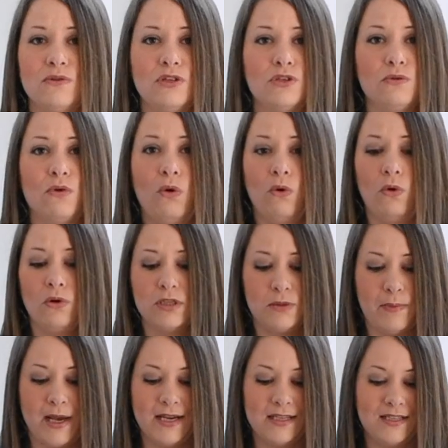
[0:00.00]
can do whole
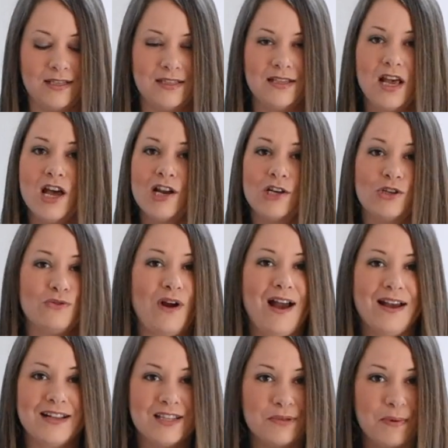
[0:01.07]
spaces,
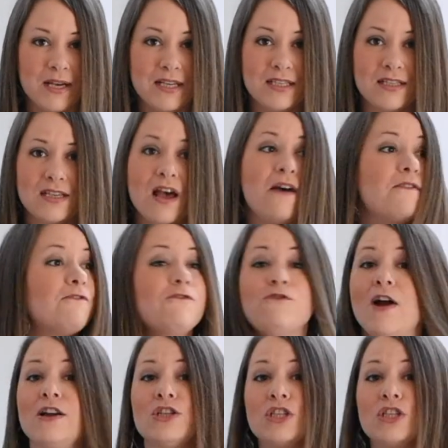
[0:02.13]
dried spaces, fresh